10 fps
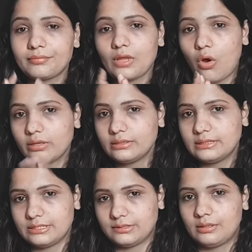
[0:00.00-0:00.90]

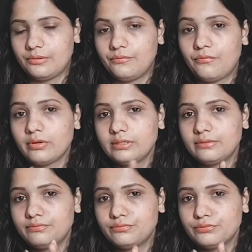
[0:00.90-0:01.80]
organism for their
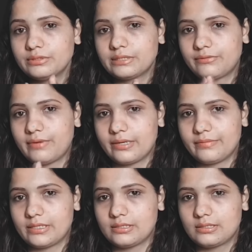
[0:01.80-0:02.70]
food
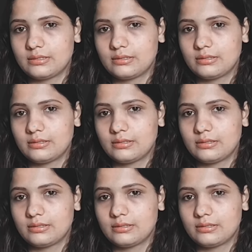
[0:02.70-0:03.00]
requirements.